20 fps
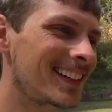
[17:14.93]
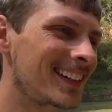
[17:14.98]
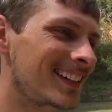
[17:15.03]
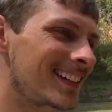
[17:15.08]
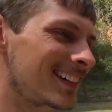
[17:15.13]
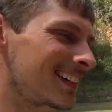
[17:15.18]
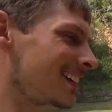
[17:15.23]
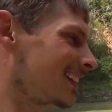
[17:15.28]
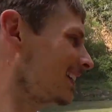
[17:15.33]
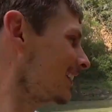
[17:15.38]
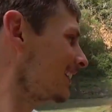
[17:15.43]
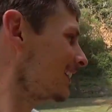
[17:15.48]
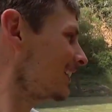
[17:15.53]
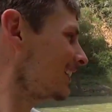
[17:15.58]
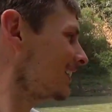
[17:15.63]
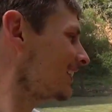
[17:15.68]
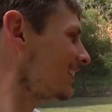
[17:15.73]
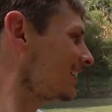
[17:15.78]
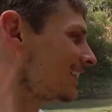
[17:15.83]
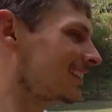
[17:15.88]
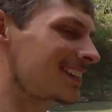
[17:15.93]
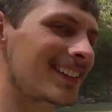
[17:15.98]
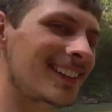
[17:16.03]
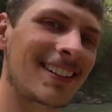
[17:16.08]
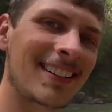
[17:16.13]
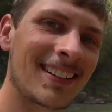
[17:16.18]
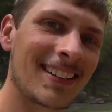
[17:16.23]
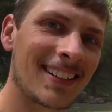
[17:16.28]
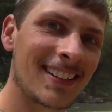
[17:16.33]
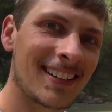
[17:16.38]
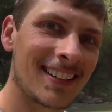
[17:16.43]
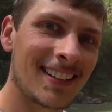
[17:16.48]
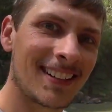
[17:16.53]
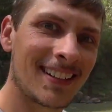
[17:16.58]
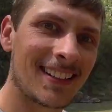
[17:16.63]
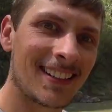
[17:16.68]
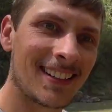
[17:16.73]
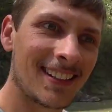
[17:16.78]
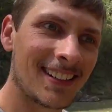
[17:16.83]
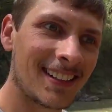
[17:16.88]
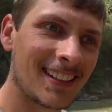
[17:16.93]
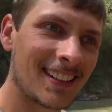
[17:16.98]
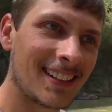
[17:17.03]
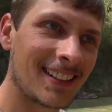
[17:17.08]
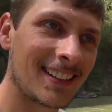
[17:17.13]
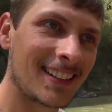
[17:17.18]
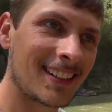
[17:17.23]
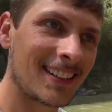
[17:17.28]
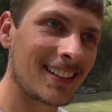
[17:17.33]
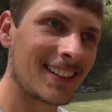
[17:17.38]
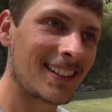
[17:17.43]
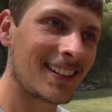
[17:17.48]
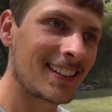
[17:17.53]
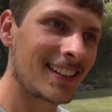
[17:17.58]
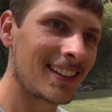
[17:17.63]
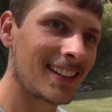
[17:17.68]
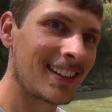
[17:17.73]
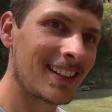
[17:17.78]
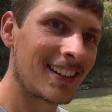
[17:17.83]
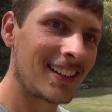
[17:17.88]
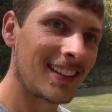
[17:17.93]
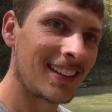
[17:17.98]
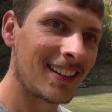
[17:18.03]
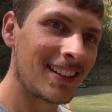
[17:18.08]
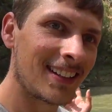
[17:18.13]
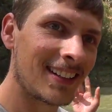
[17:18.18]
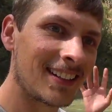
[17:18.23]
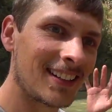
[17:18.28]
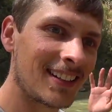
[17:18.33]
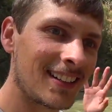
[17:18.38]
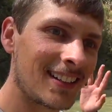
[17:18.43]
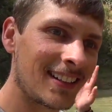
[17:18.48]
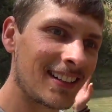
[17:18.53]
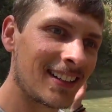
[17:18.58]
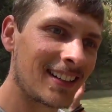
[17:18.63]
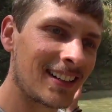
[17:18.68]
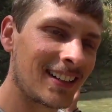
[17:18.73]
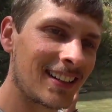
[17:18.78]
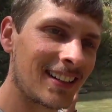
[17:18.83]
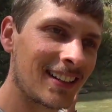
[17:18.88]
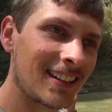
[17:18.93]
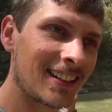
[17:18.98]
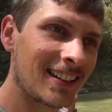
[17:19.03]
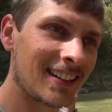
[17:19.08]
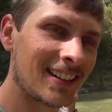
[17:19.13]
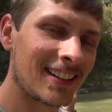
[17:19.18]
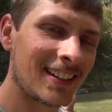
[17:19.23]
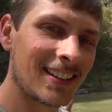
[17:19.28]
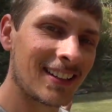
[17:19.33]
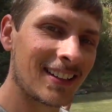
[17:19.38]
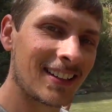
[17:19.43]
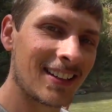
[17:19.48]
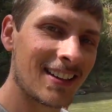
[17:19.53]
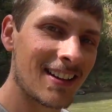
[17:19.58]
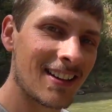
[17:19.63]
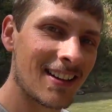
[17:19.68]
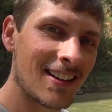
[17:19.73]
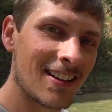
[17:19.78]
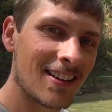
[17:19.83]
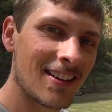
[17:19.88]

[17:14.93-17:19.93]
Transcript: (silent)